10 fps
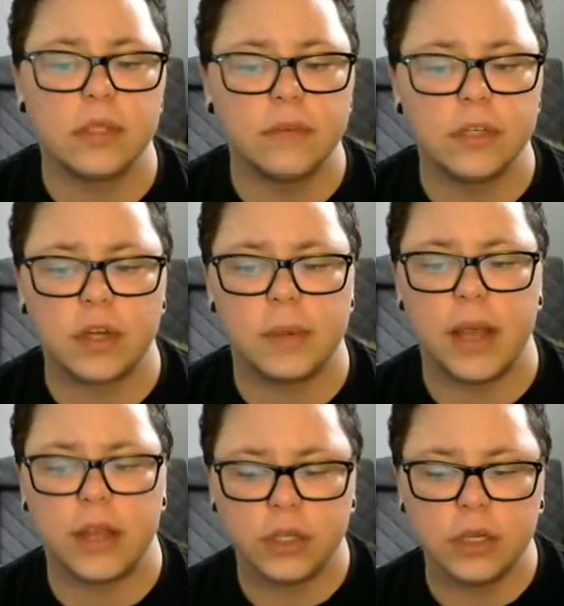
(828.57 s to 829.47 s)
of
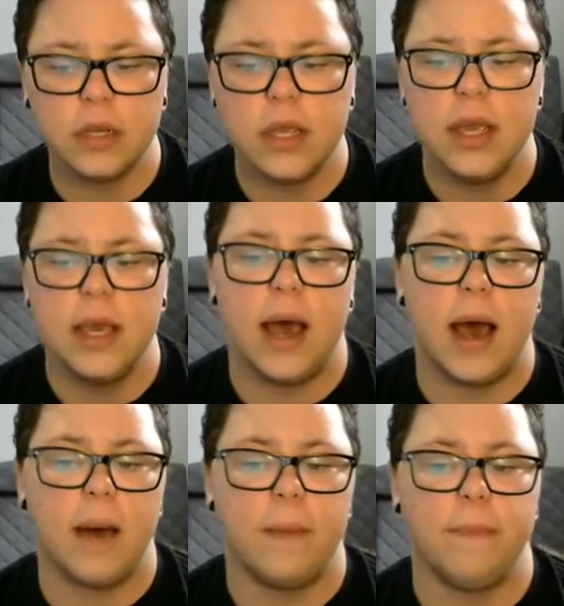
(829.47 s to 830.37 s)
discrimination.
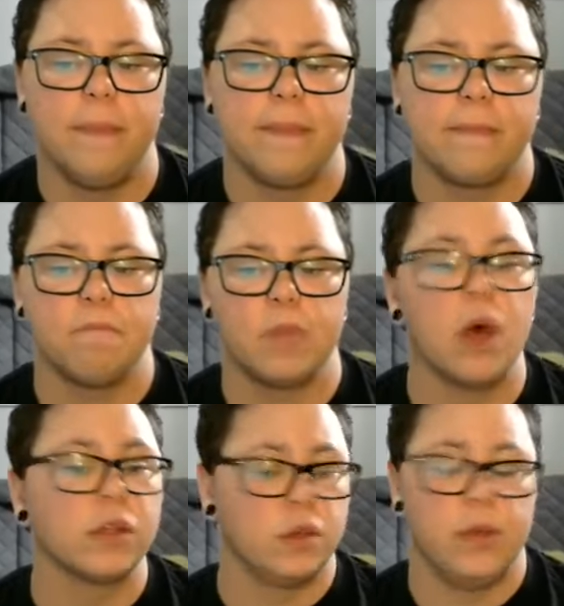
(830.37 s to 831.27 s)

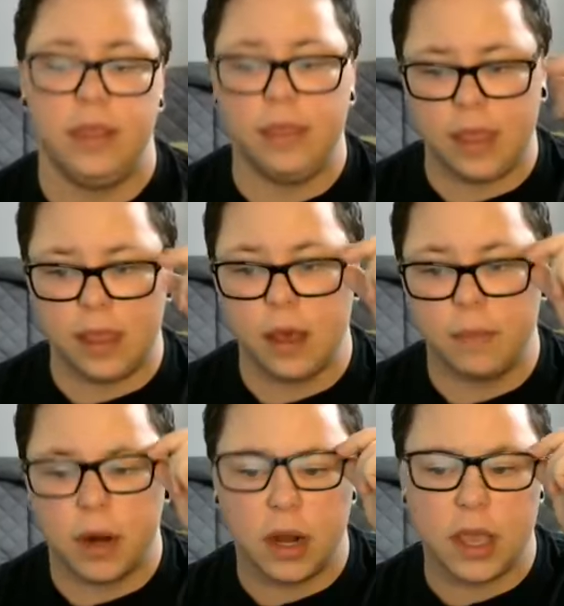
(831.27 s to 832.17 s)
Also in the
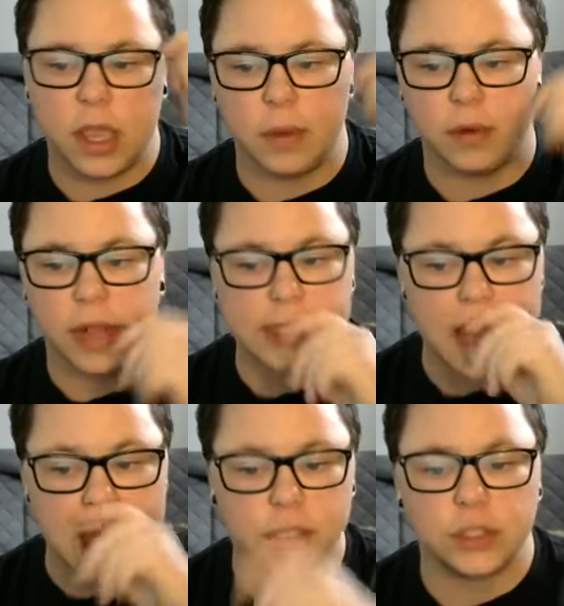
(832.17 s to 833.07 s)
Alberta Human Rights
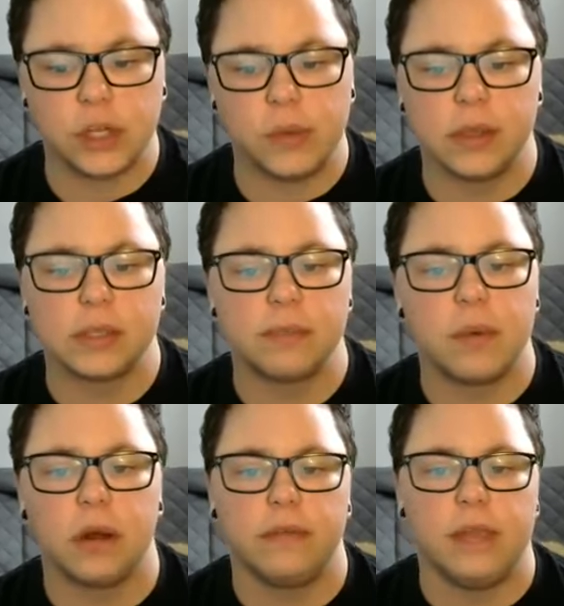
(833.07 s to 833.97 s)
Act, she was
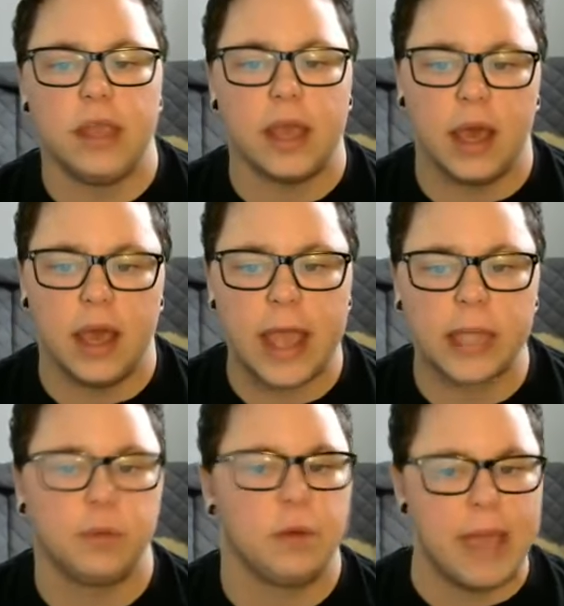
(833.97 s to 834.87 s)
part of the
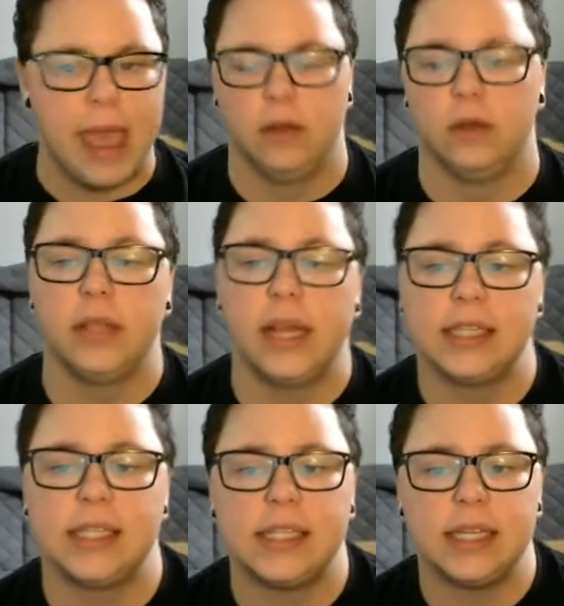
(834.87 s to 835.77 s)
expert panel that
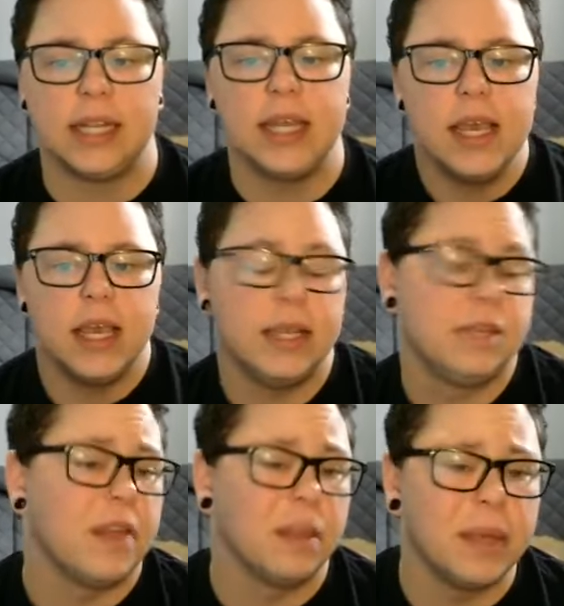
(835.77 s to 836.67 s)
assisted in
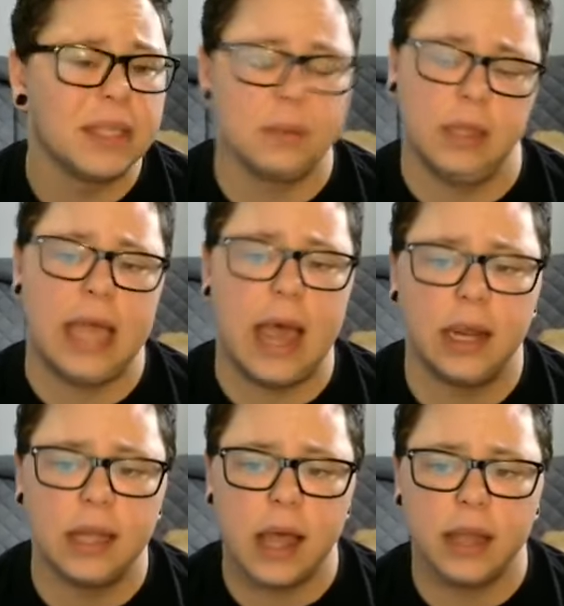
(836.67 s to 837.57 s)
developing some of the
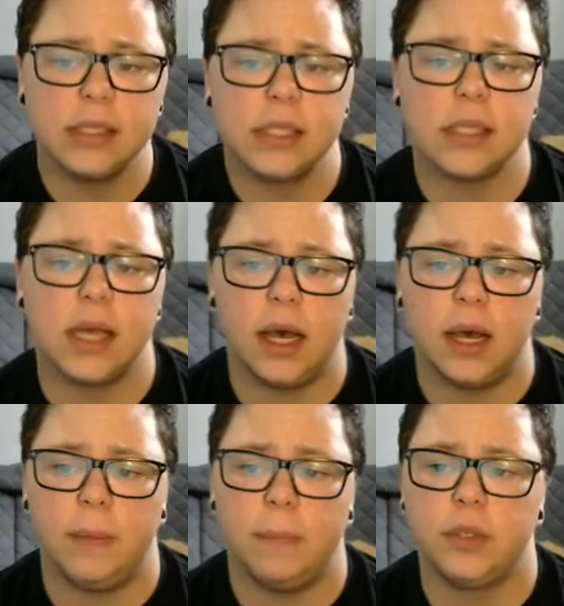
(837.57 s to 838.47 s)
guidelines
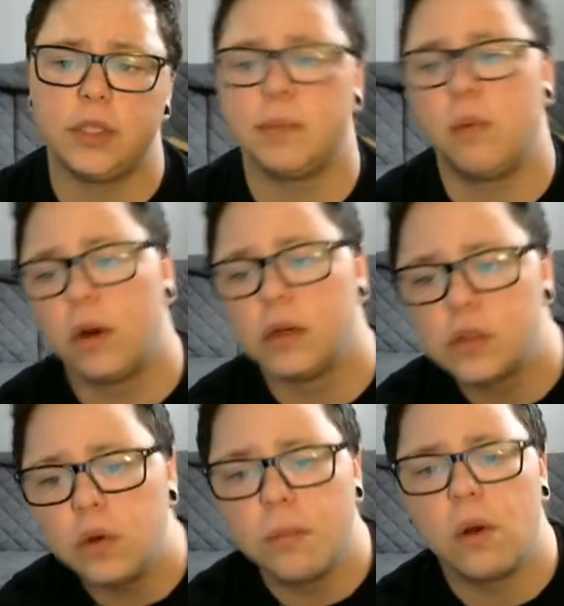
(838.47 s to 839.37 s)
to support
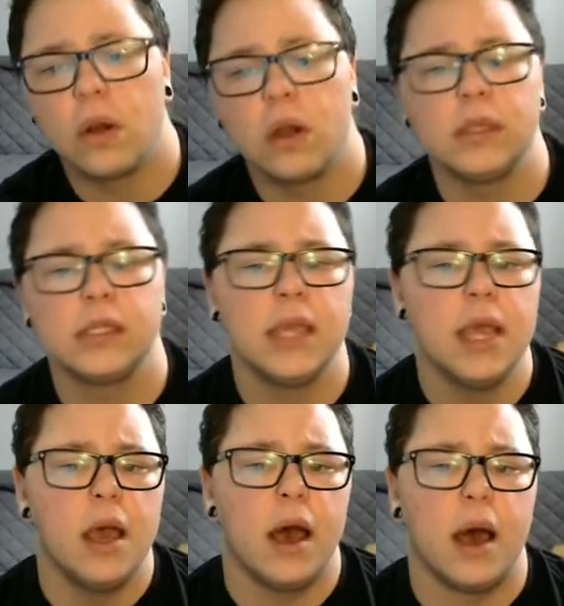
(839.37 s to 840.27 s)
school
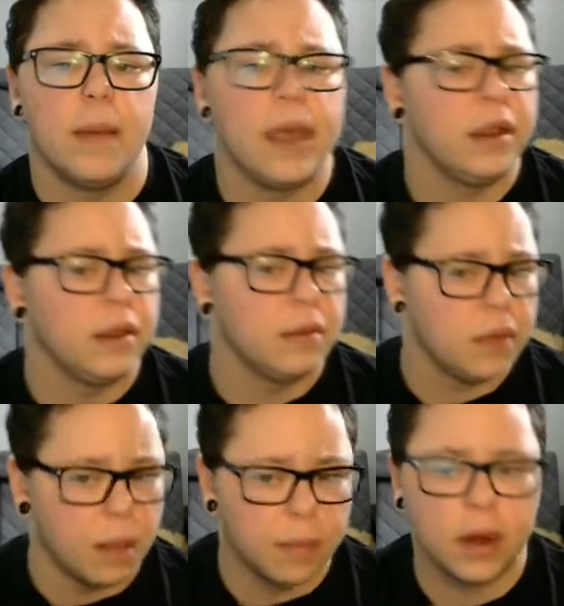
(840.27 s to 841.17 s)
boards and in
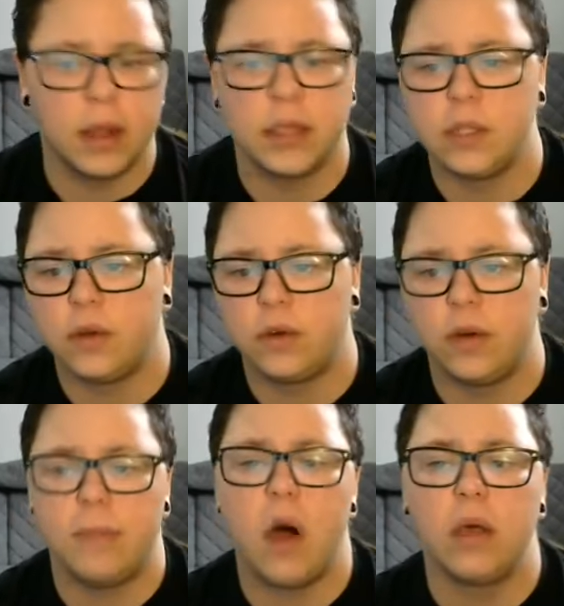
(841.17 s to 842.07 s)
Alberta to
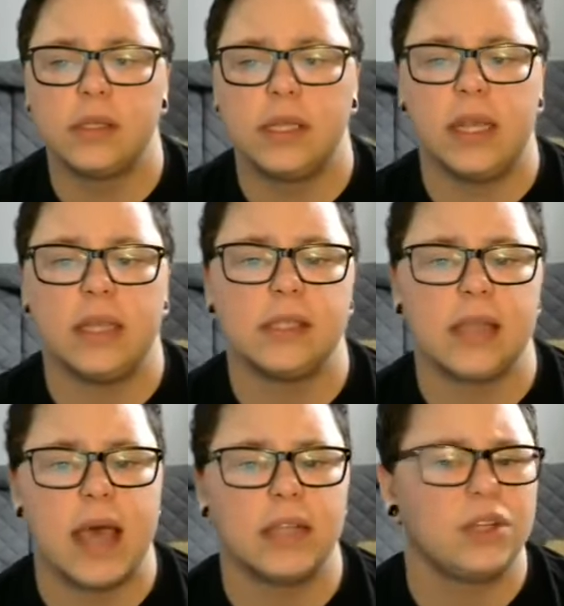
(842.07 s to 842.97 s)
create policies
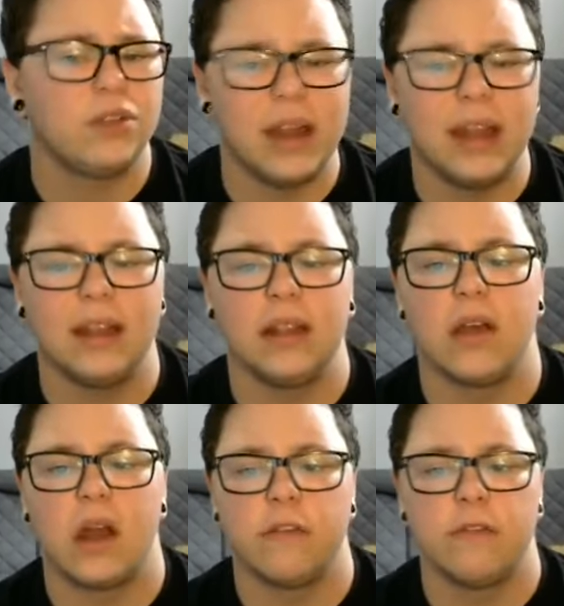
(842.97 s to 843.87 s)
that created a
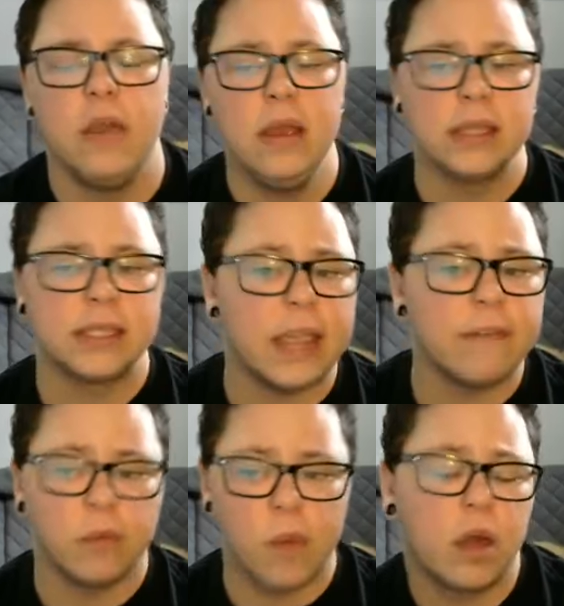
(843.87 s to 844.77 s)
lot of safe
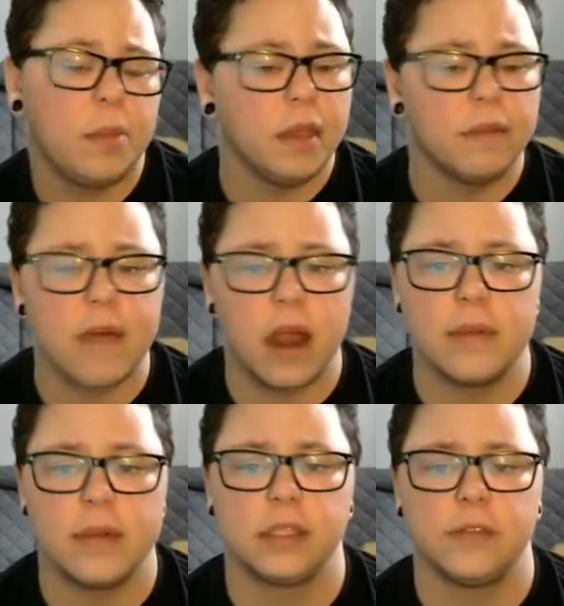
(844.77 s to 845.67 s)
and welcoming
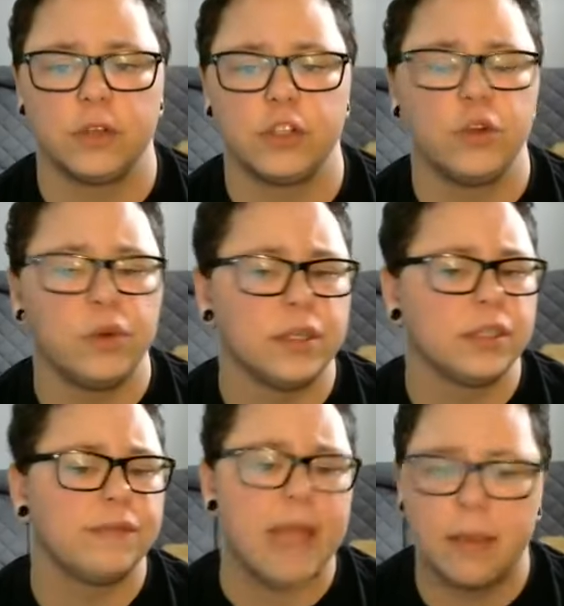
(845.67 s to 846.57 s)
environments for
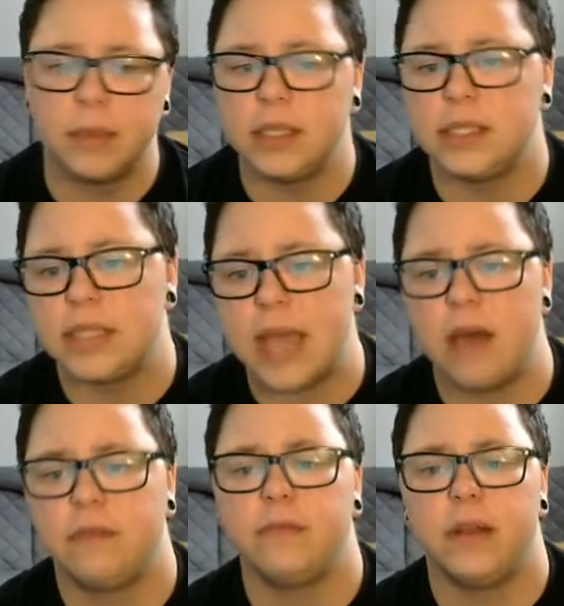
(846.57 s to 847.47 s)
students, families,
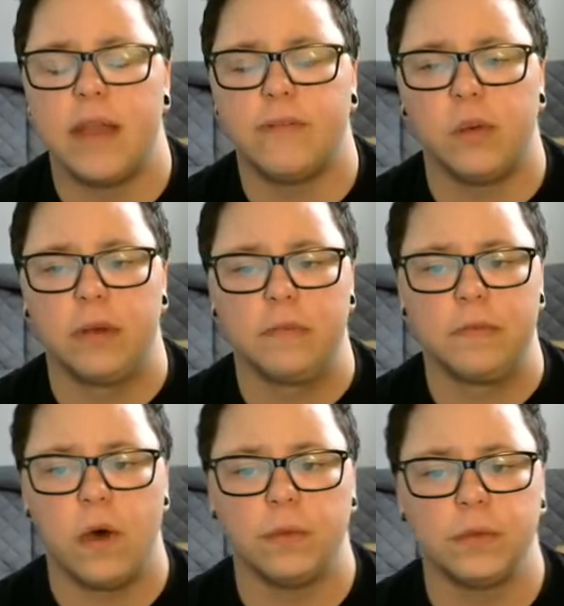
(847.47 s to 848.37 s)
staff, and everyone
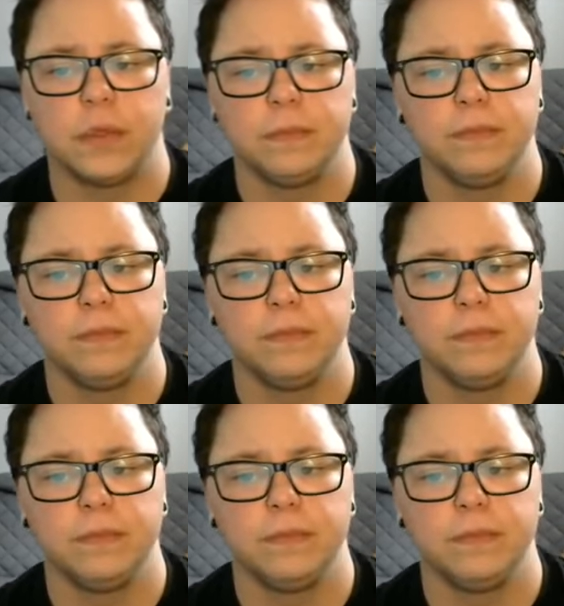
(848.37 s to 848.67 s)
involved.